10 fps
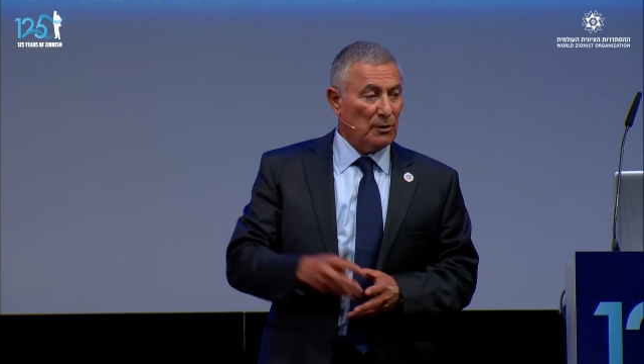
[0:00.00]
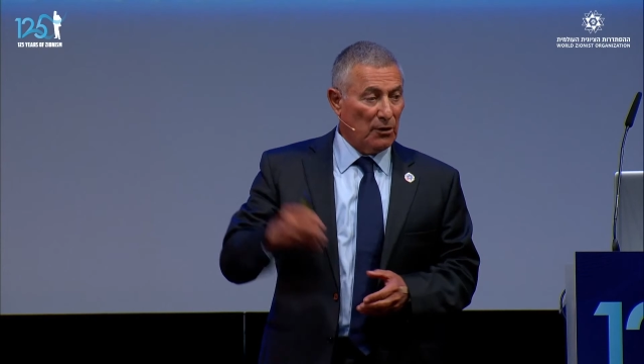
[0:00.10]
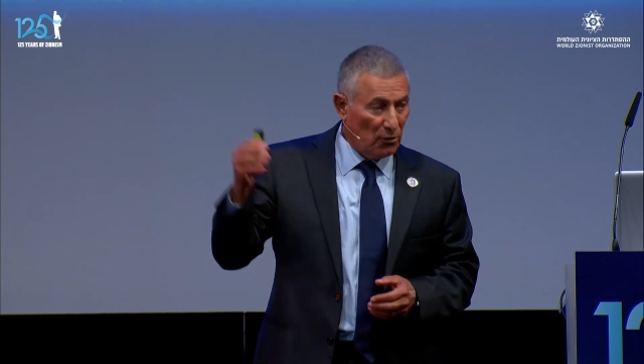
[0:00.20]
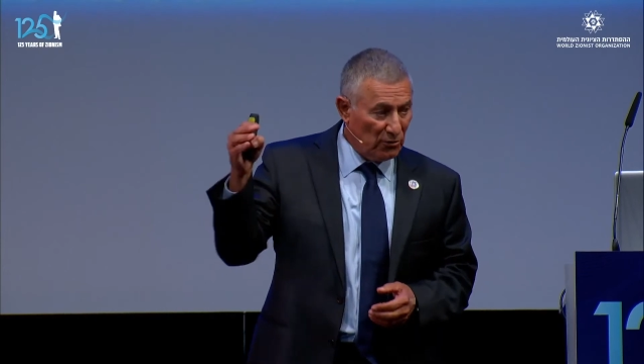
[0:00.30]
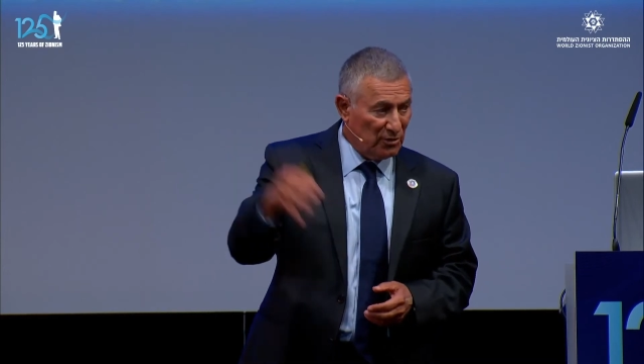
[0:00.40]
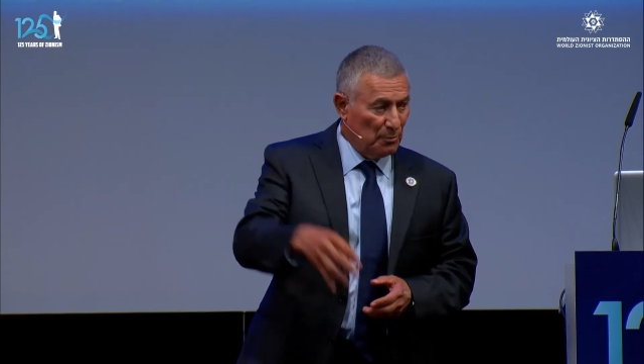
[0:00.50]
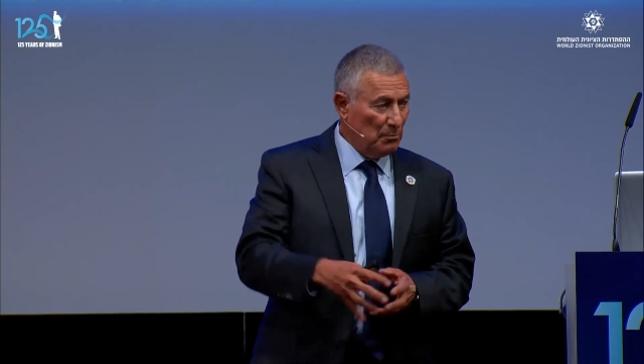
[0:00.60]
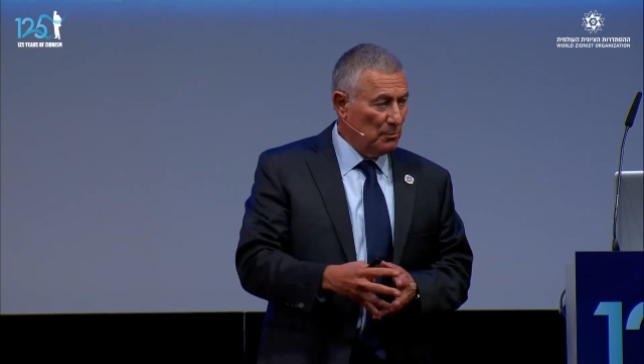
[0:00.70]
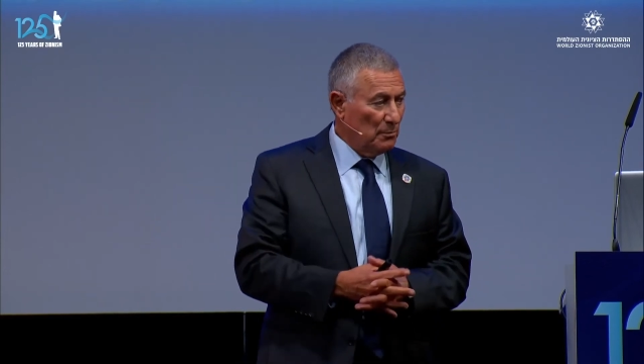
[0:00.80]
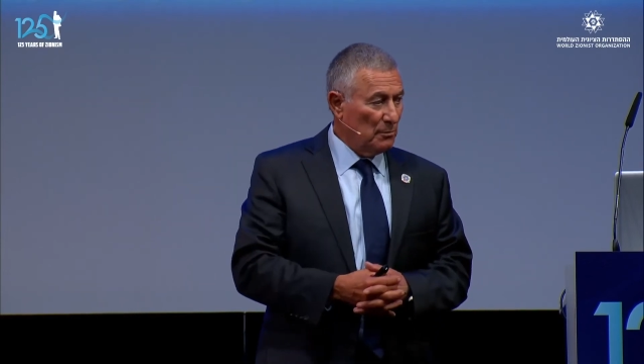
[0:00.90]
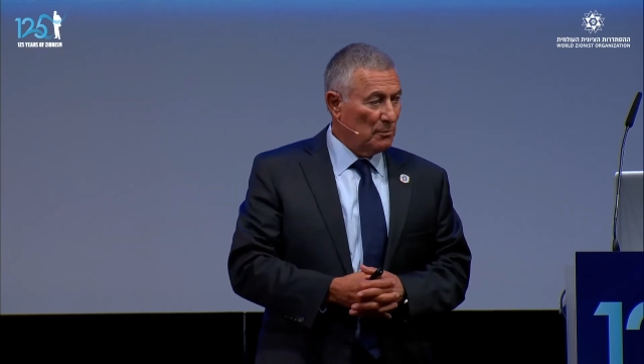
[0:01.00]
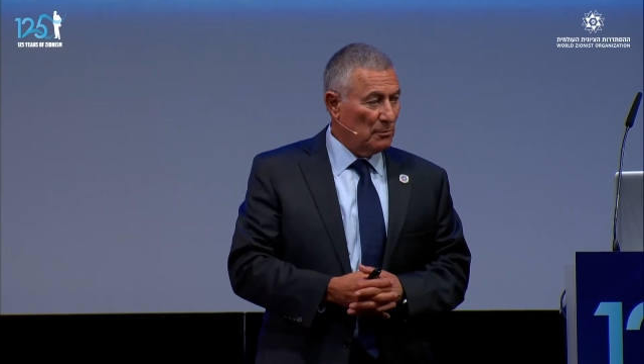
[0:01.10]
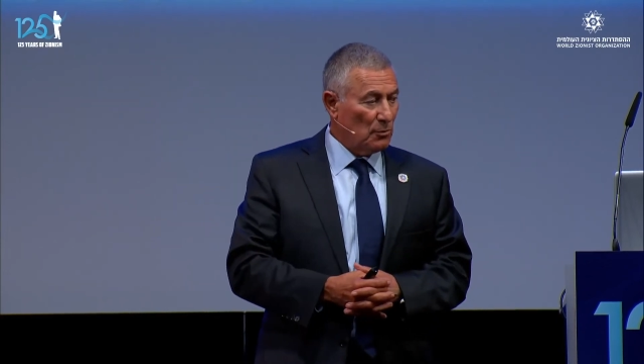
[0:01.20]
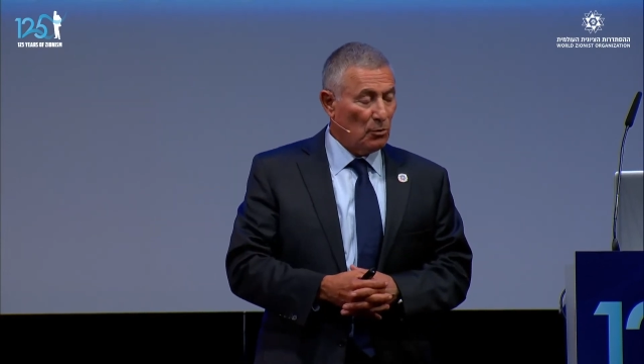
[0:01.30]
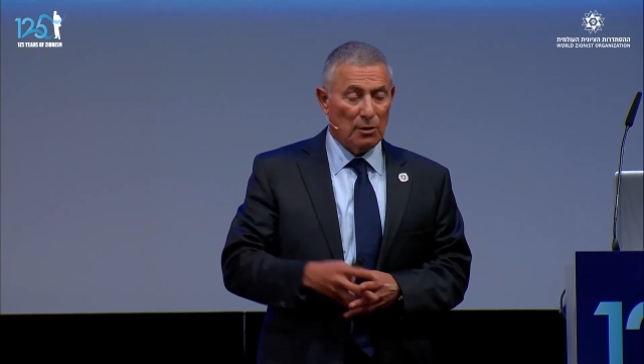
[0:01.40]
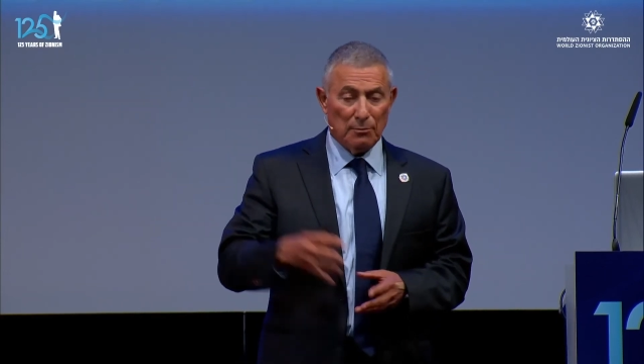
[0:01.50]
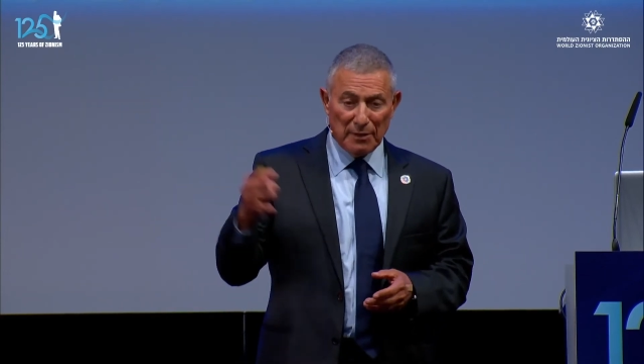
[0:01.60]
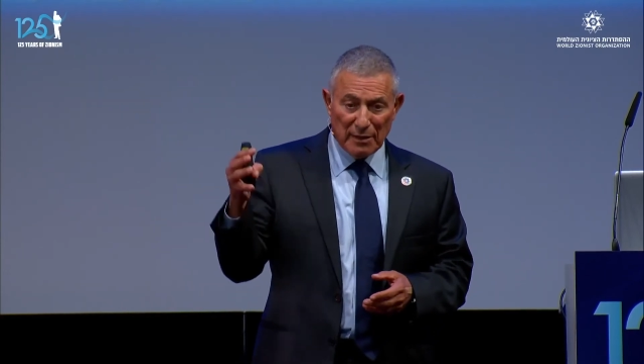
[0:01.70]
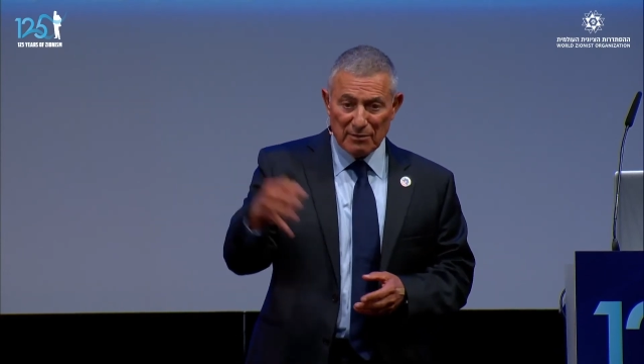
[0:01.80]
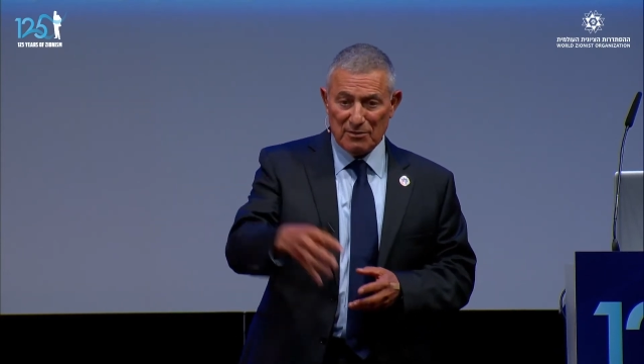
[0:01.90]
curse him, call him
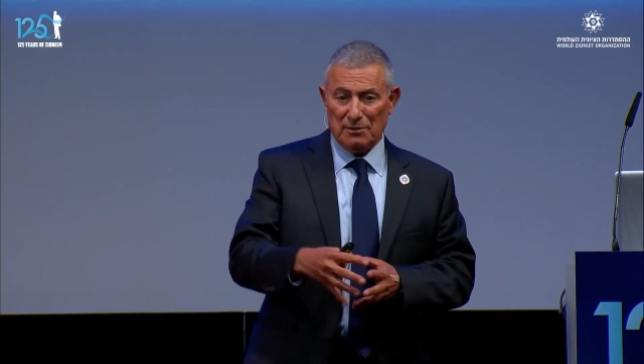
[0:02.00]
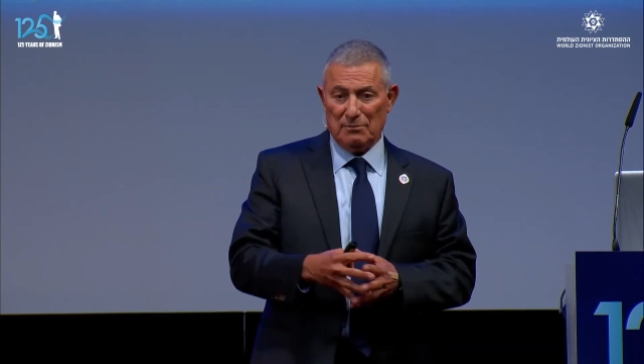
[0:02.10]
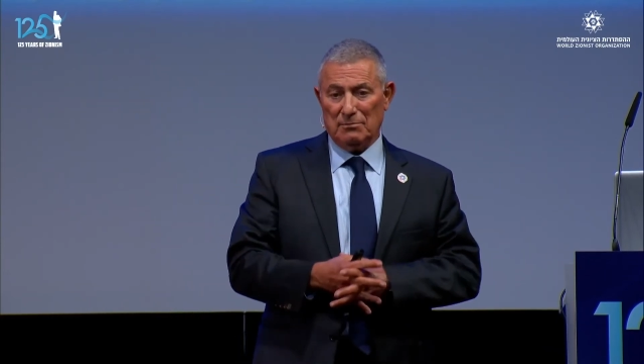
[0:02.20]
Nazi,